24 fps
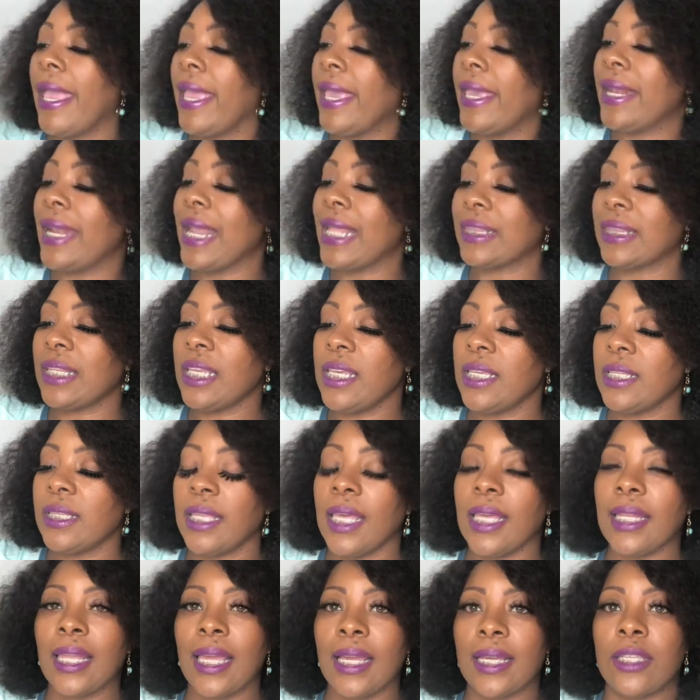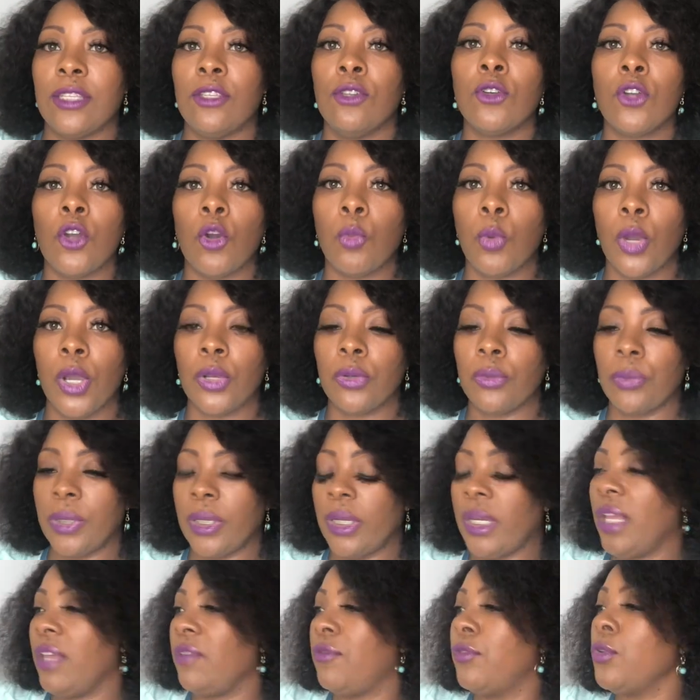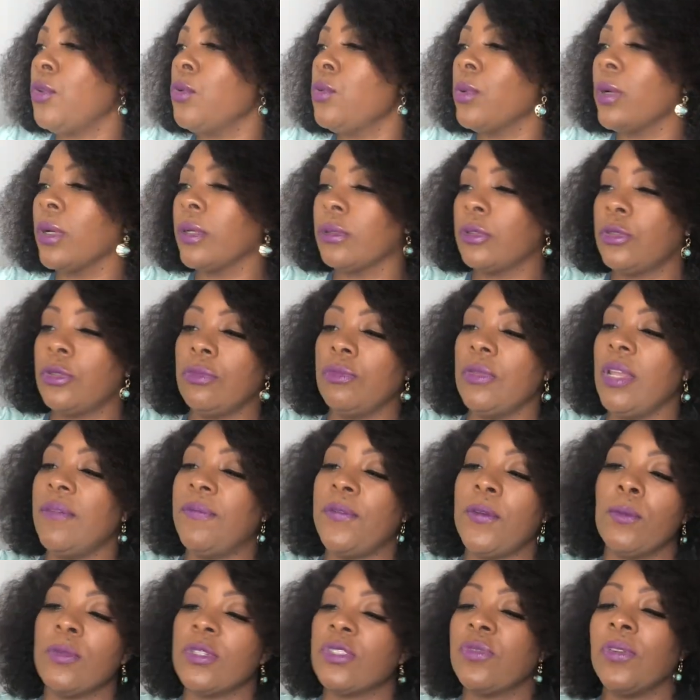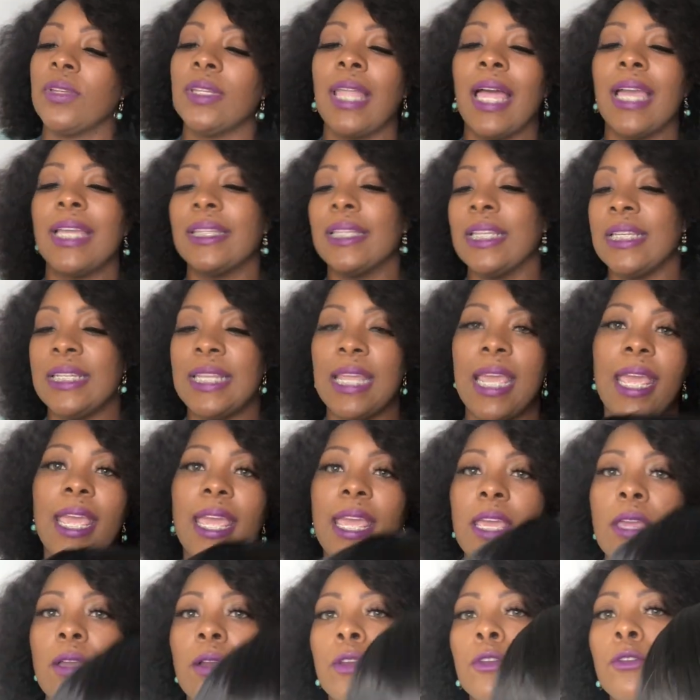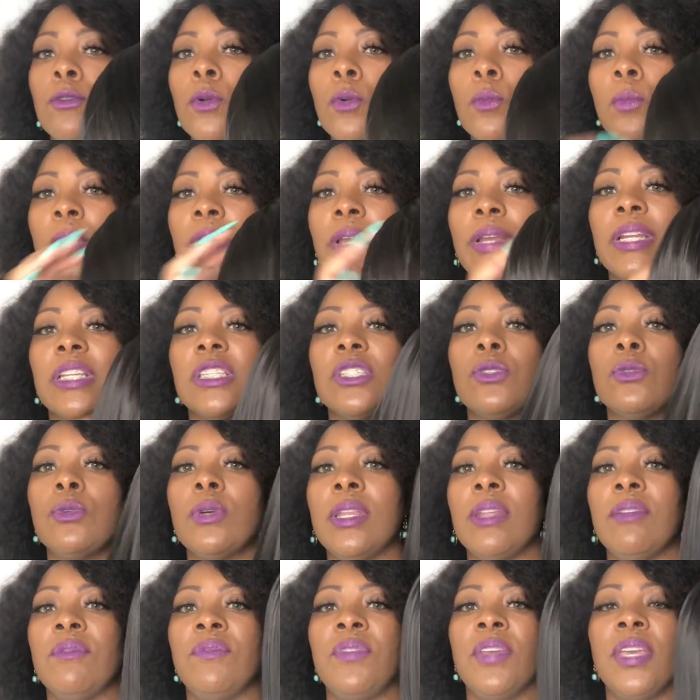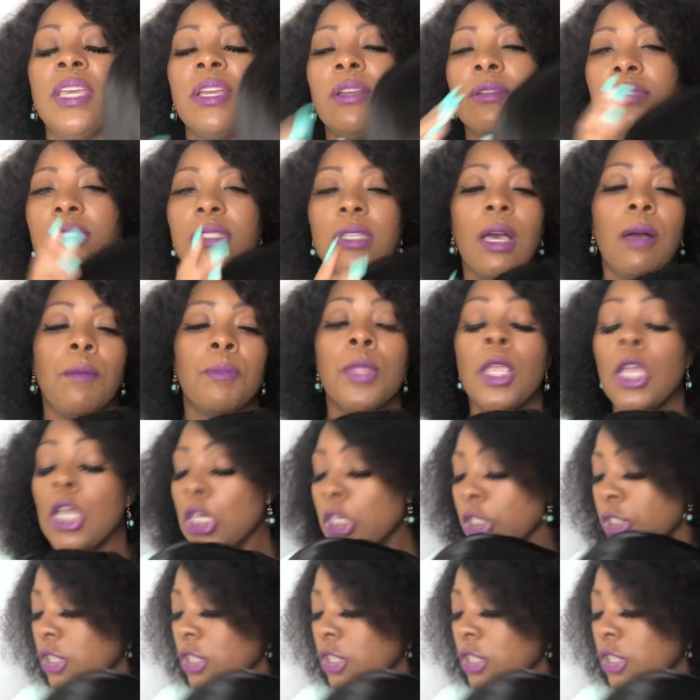And I think that like you could work with it if you were, if it was for like the day or you were wearing it to an event or something.